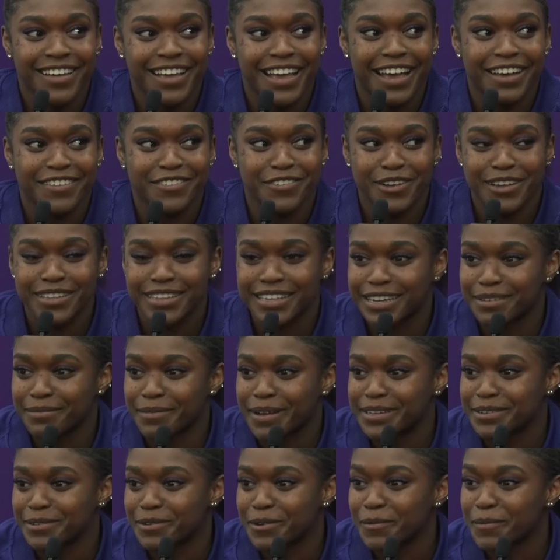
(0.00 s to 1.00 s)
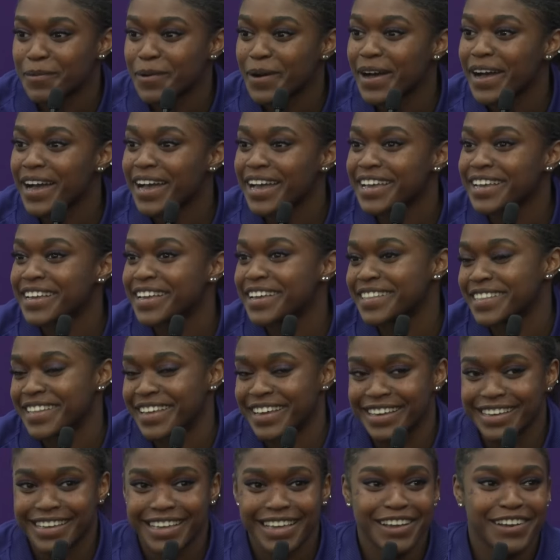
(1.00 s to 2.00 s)
after I landed my dual pike and
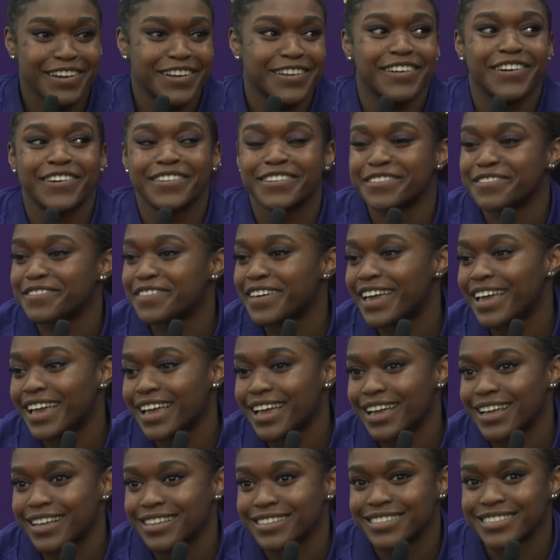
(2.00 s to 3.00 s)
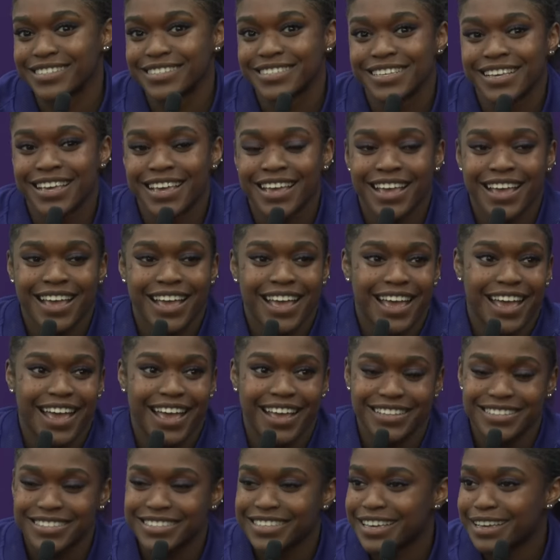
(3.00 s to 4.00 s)
like hearing all the fans
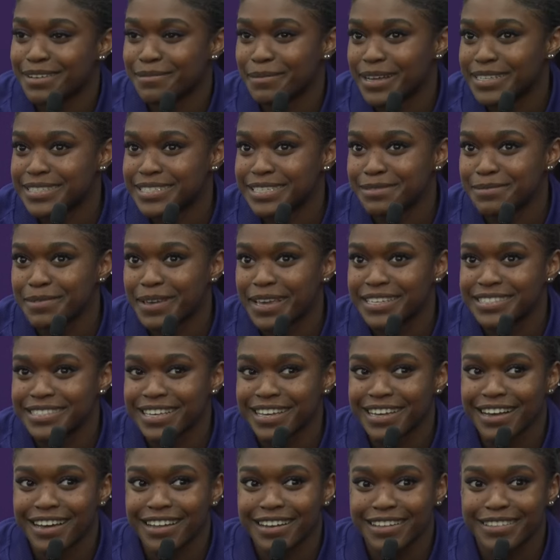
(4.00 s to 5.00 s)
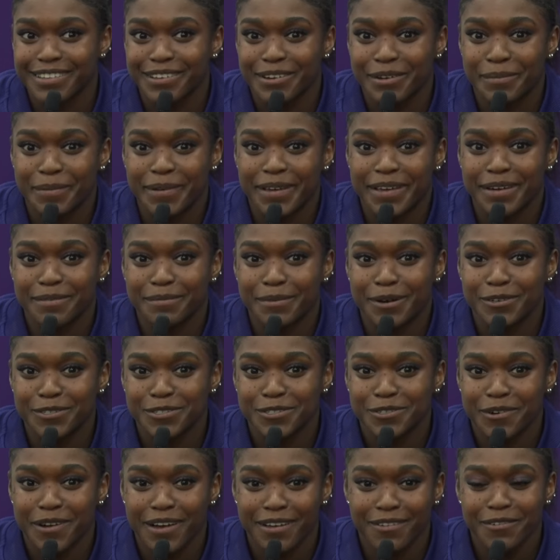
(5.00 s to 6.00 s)
and seeing my teammates, I got a little bit
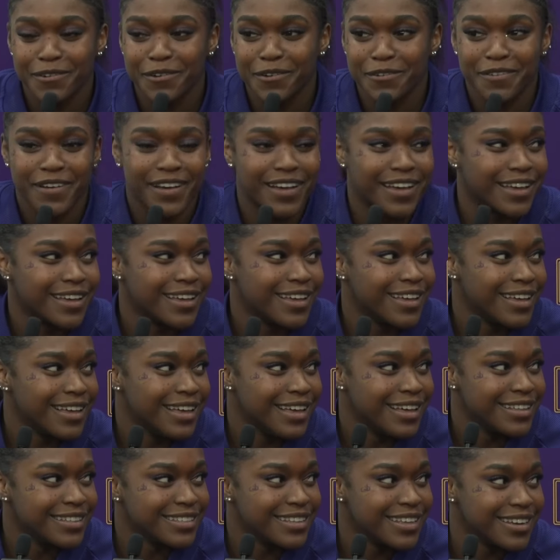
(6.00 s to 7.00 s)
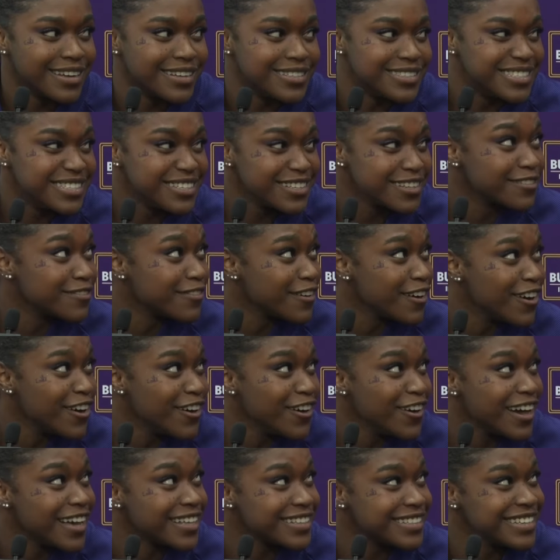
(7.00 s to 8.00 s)
emotional. I don't know if I let a tear
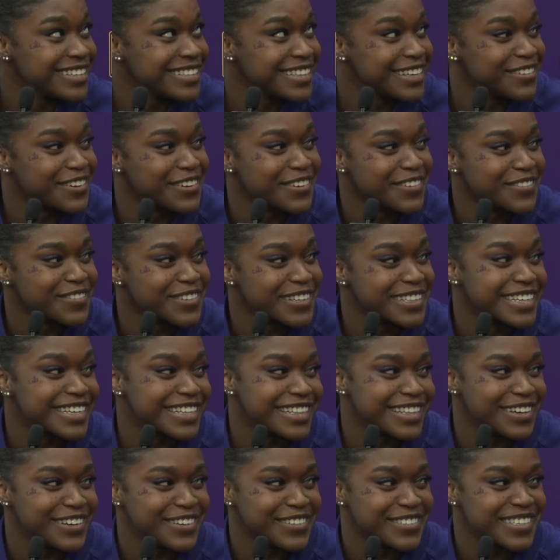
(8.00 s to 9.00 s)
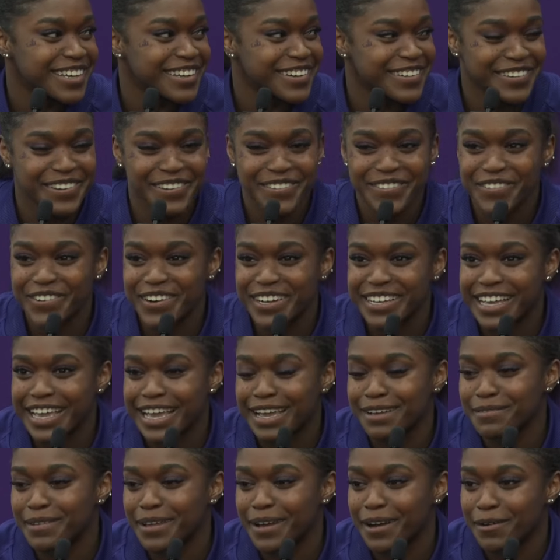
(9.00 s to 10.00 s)
fall. I think they were really close. I don't know if one
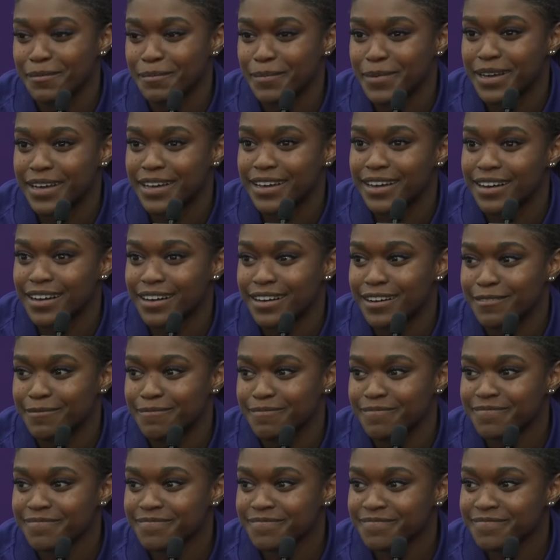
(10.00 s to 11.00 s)
came down, but I